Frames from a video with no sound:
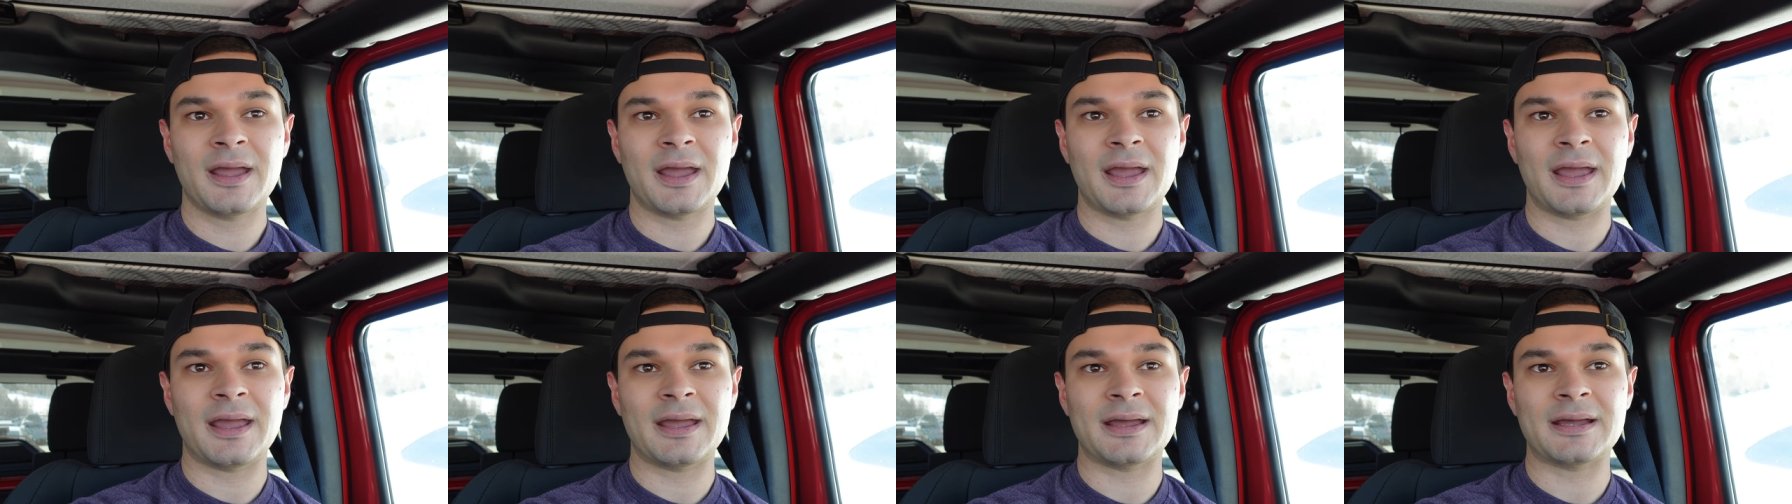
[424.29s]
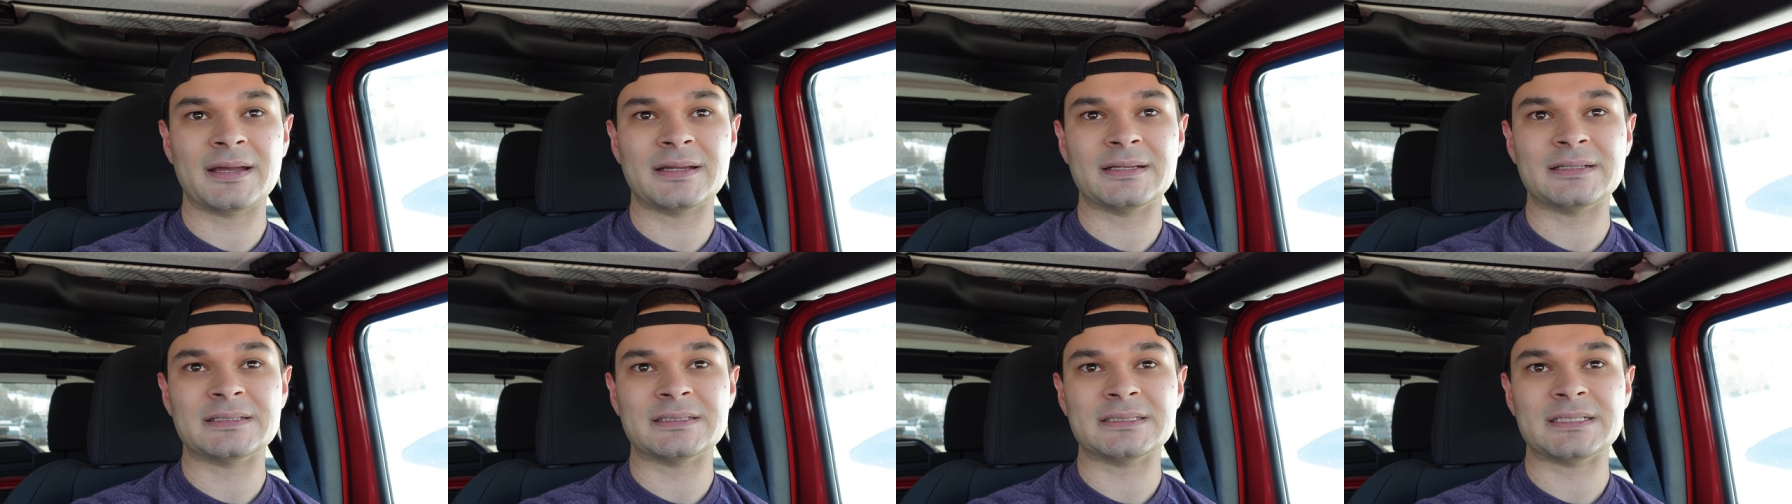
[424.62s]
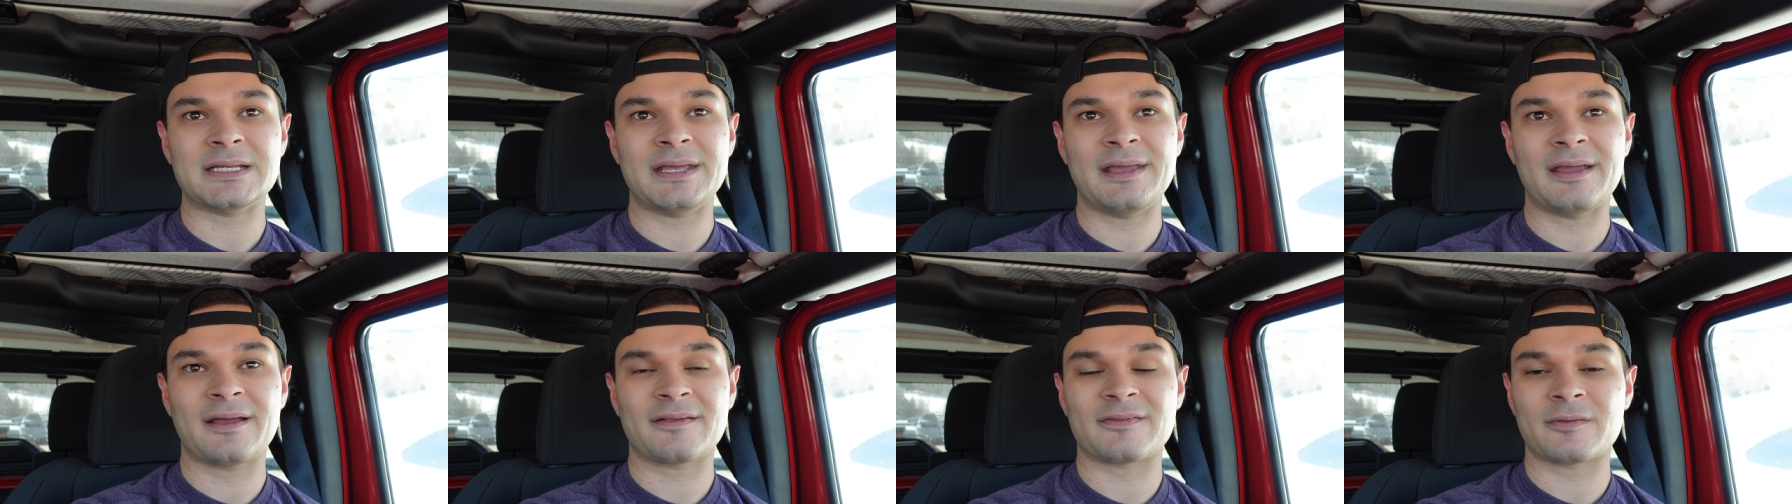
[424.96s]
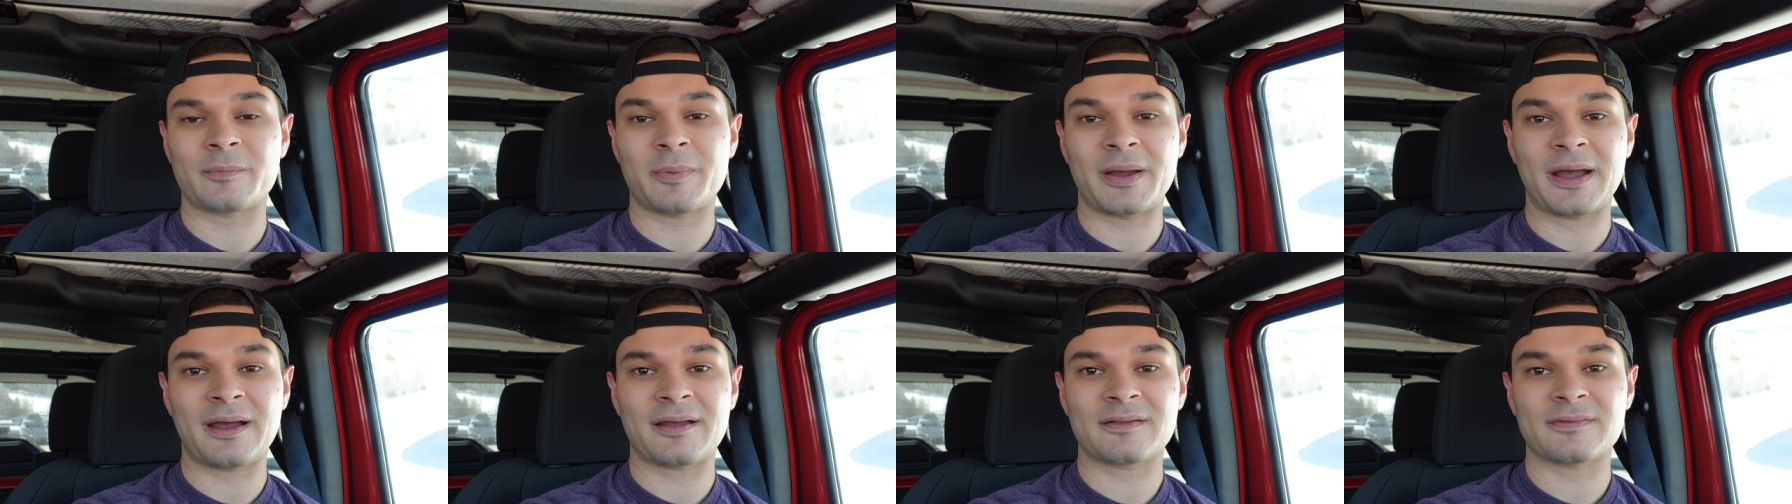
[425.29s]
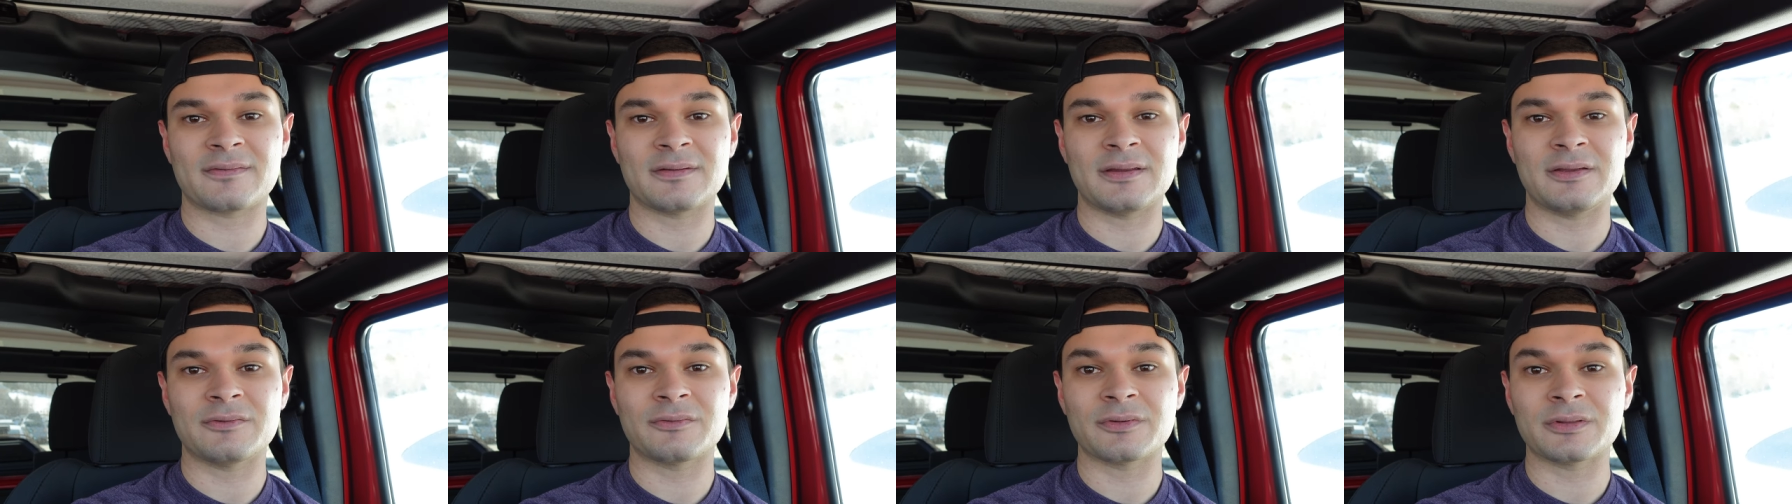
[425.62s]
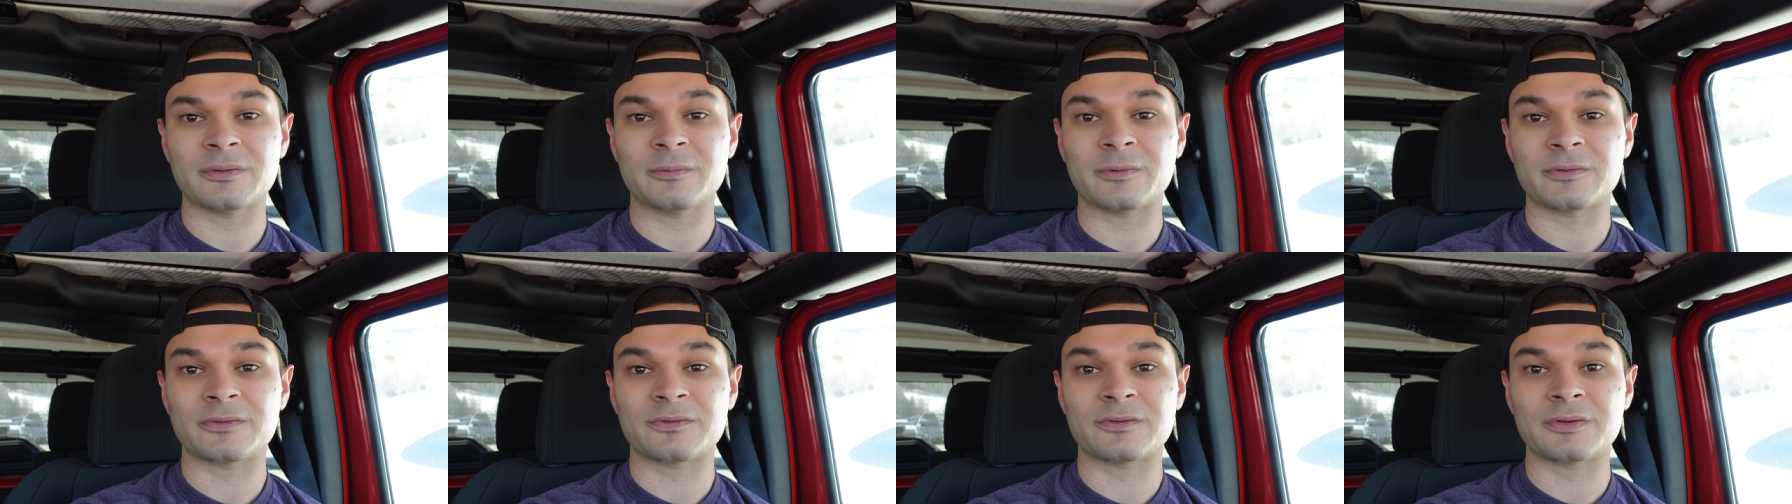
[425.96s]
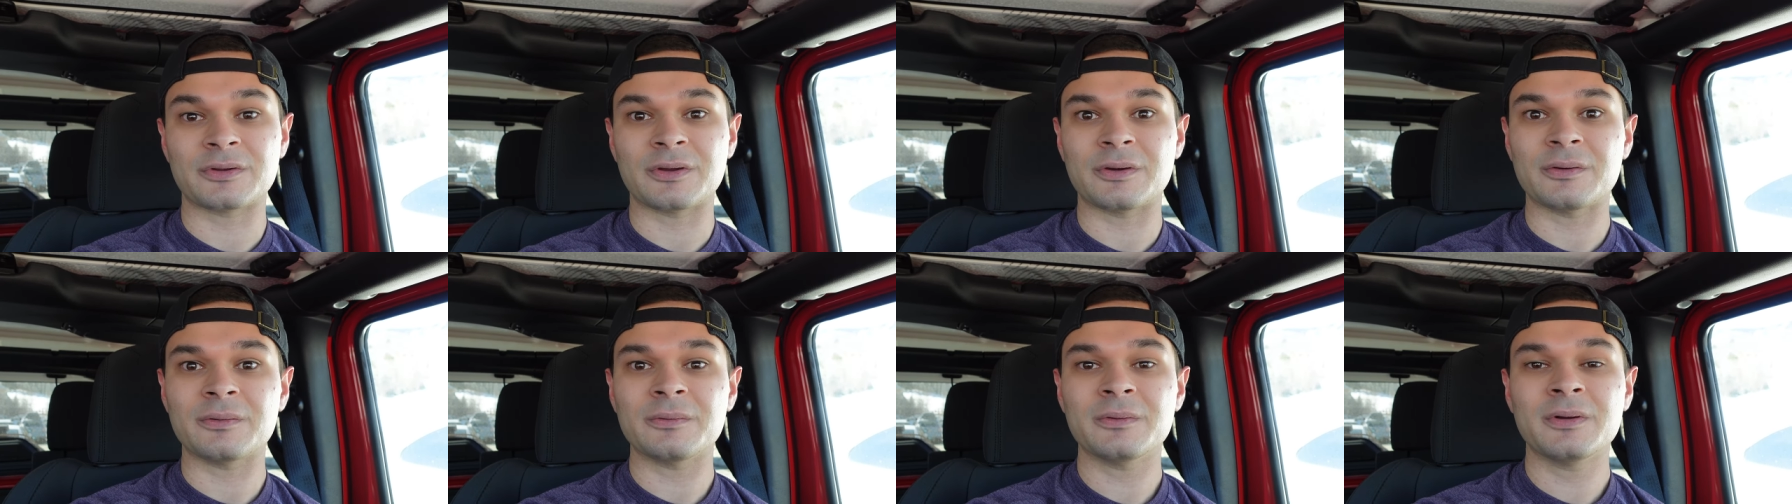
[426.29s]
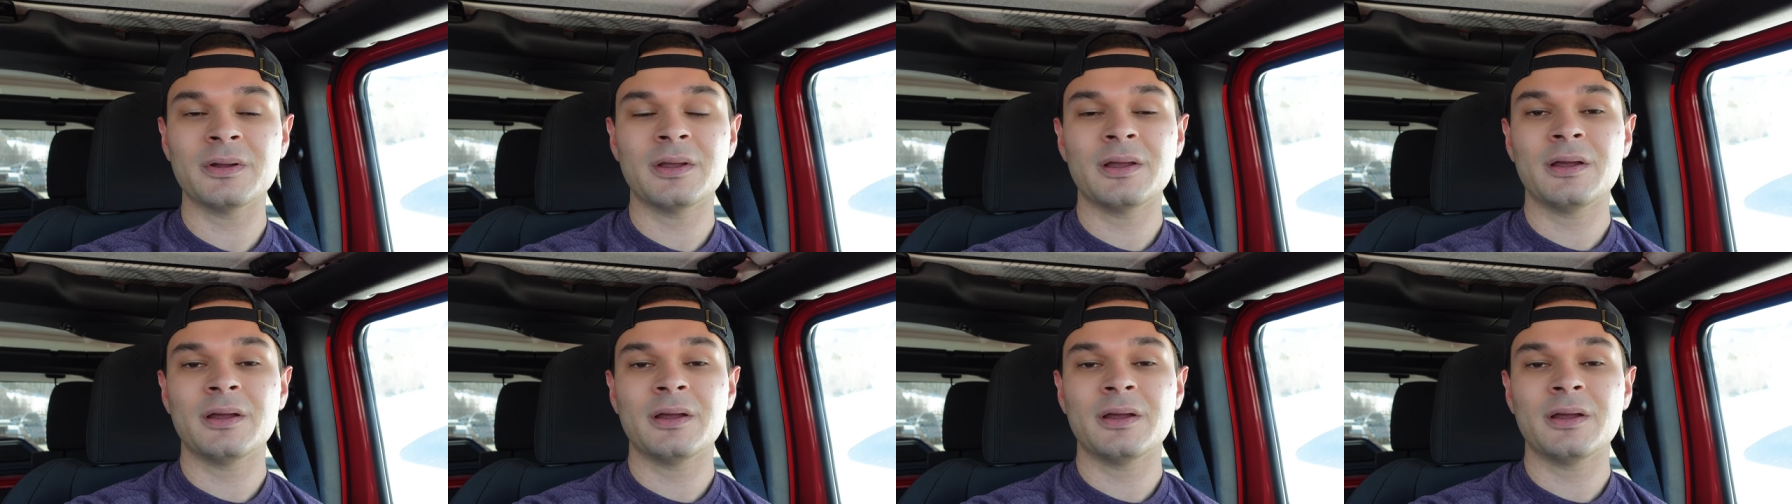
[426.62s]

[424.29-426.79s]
and he has a pass and he really wants to go.